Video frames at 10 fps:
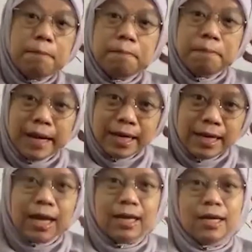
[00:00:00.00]

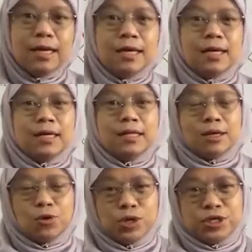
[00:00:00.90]
But
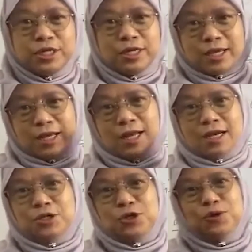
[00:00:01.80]
the question can
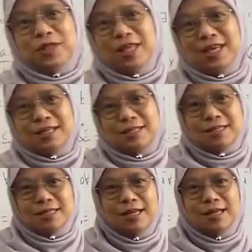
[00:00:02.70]
ask you
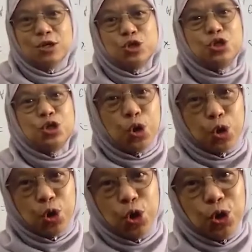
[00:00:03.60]
this:
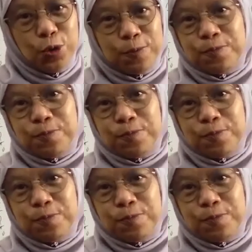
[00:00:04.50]
show